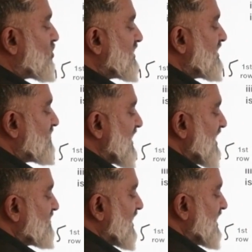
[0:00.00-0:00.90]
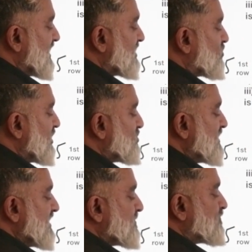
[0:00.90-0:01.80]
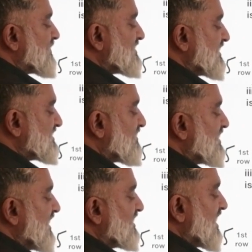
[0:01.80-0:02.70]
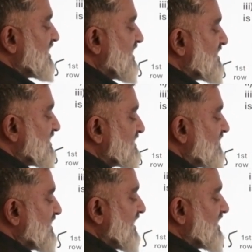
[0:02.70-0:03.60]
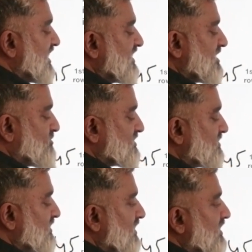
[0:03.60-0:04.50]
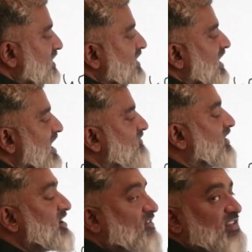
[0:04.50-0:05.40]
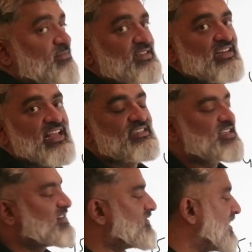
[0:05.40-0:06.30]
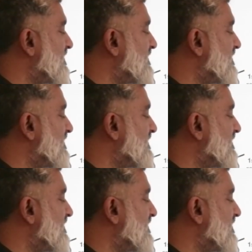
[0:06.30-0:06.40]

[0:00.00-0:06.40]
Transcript: than 5, right? It's going to be 6, 7, 8, 9 here, 6, 7, 8, 9 here possibly, and one of them is less than 5.